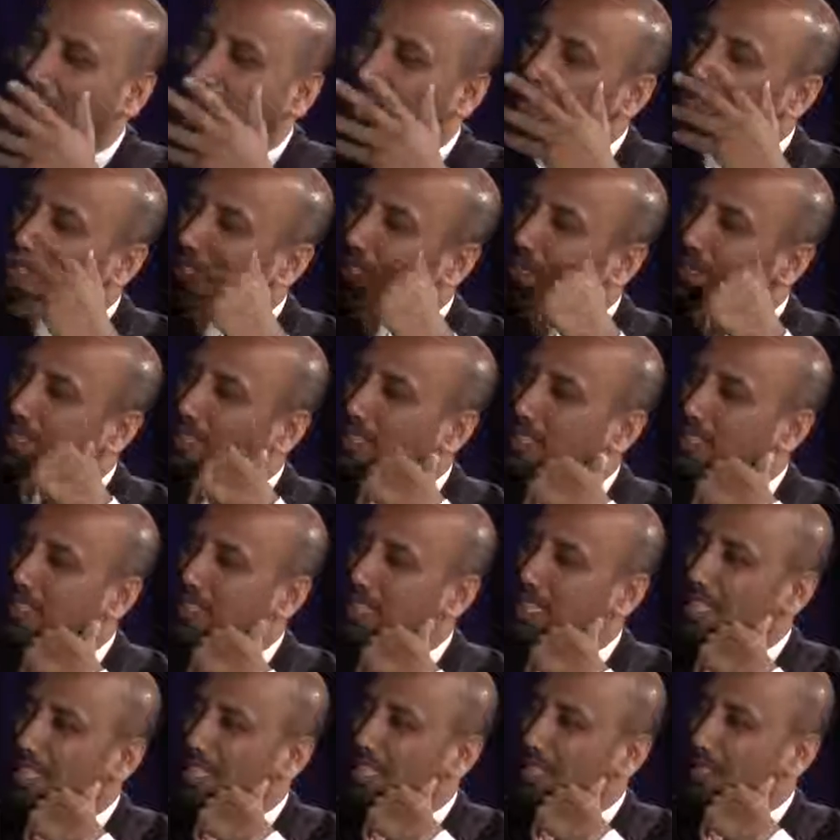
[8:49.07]
How do you find
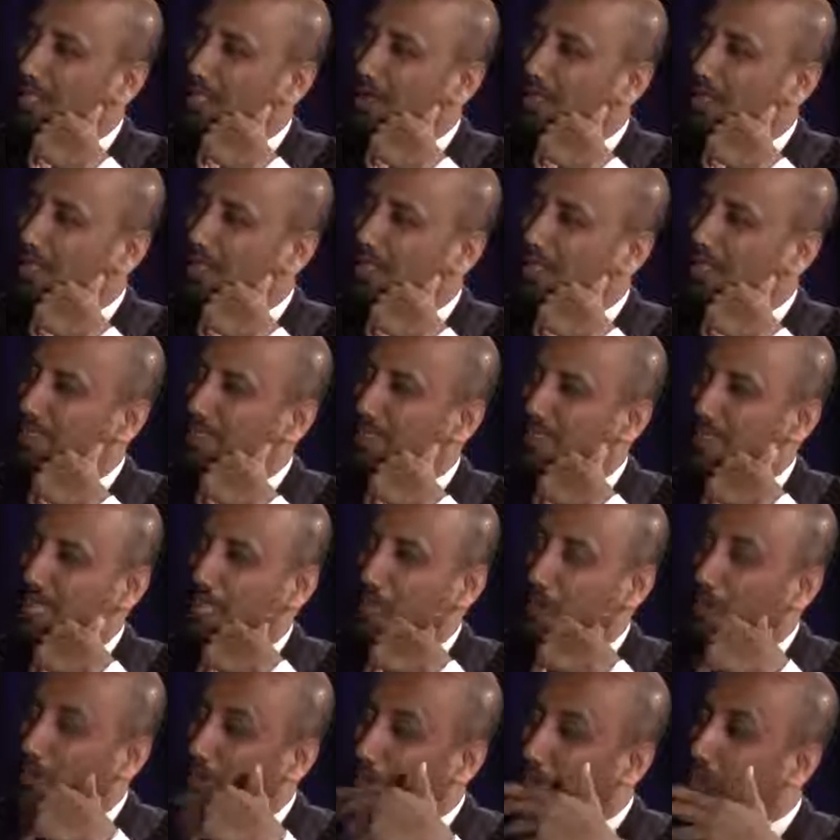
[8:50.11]
time
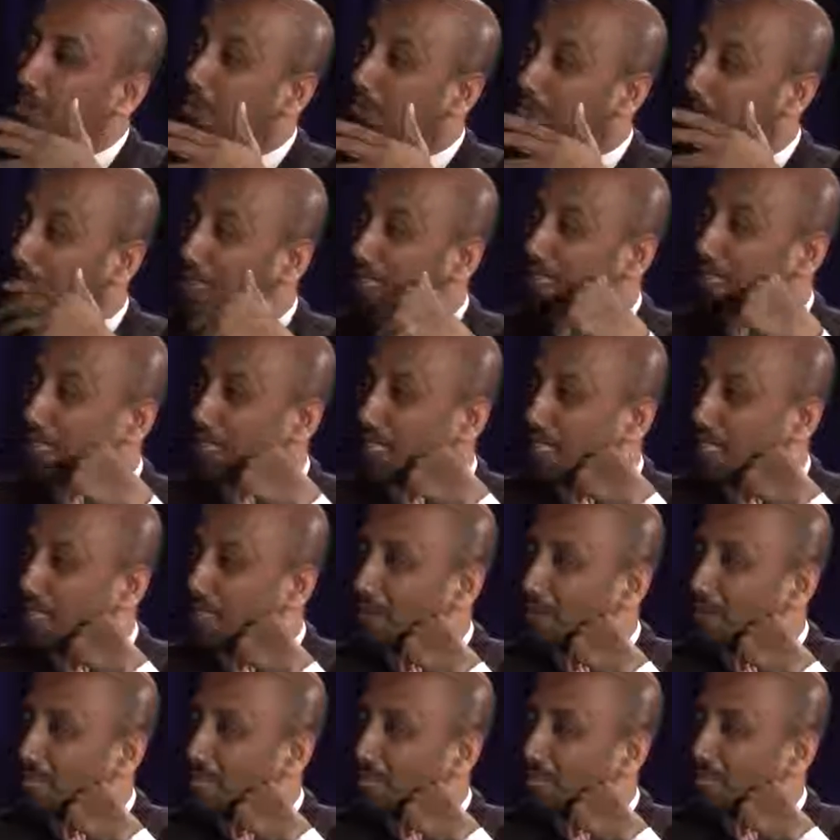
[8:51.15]
when you do find
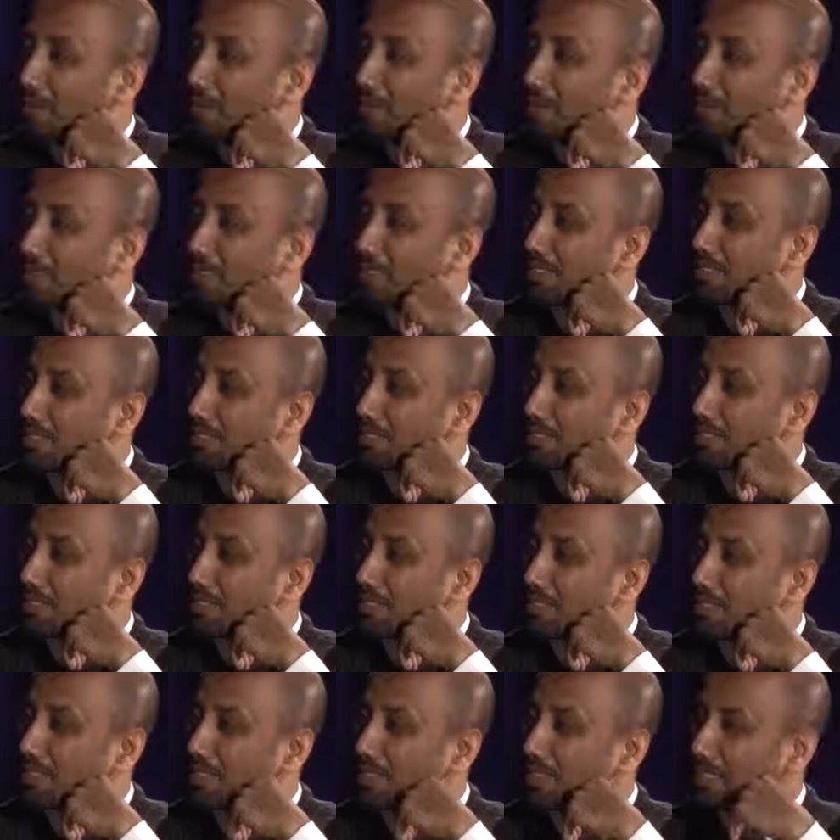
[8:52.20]
time, how do you
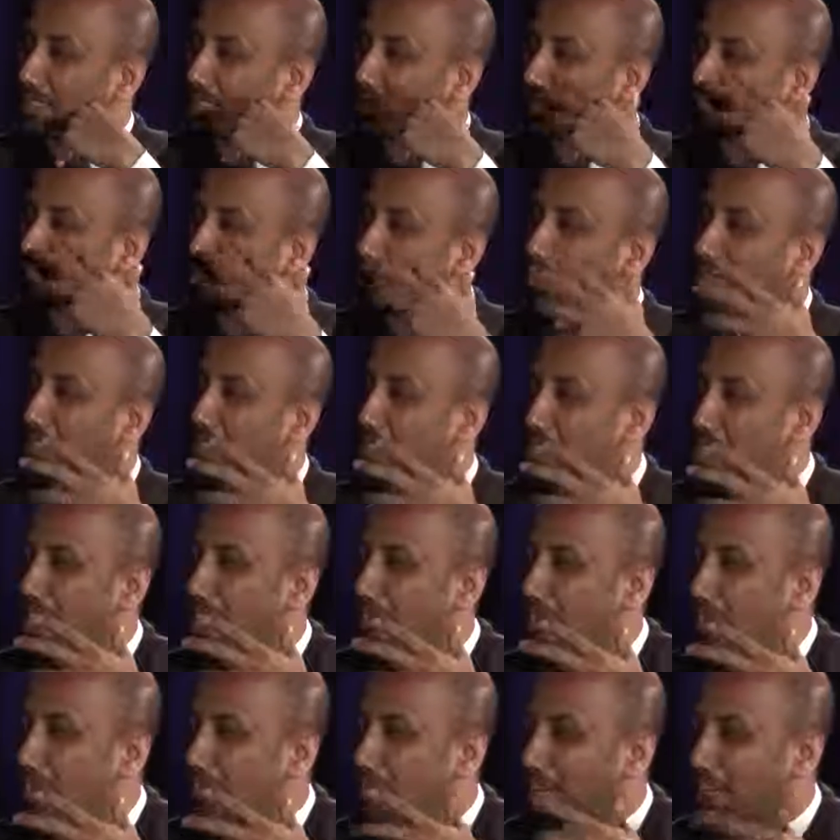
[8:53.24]
spend quality
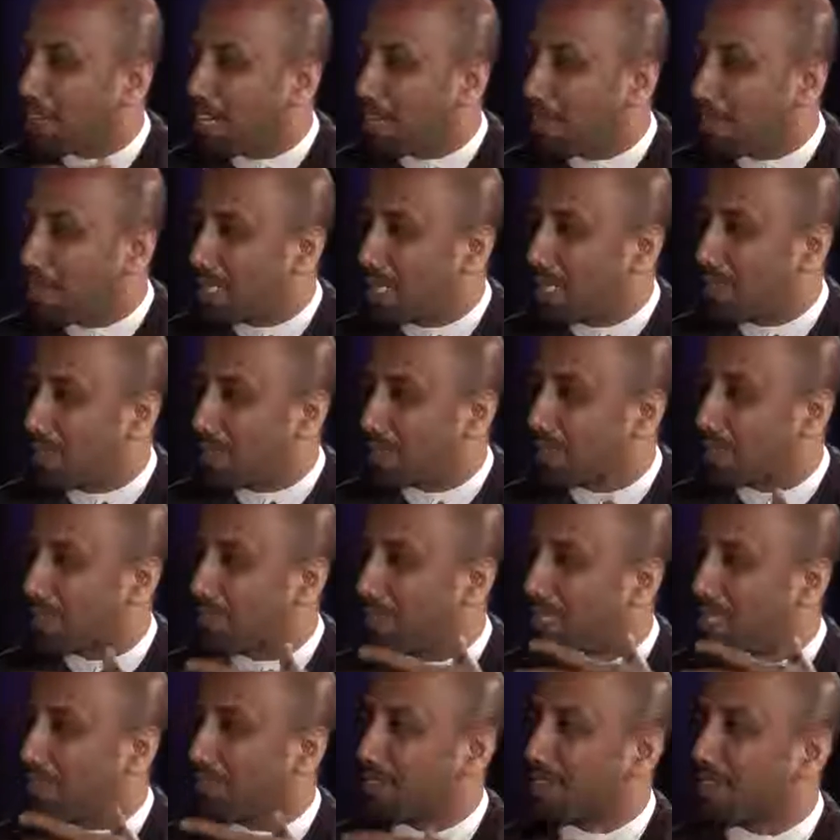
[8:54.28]
time with your family? I mean,
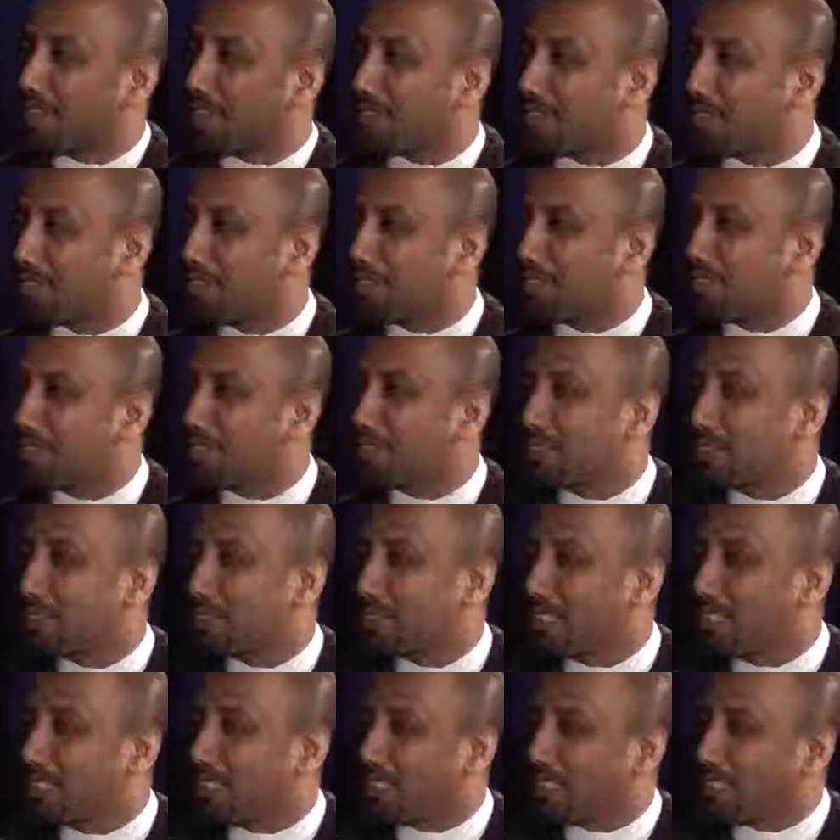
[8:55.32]
5 kids, it's
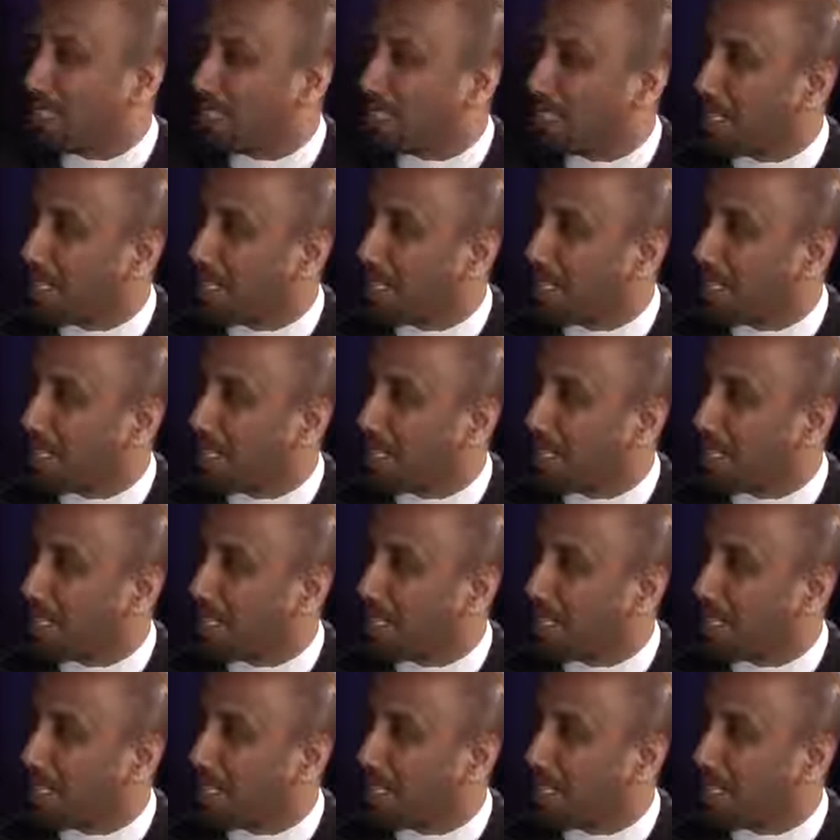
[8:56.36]
not easy.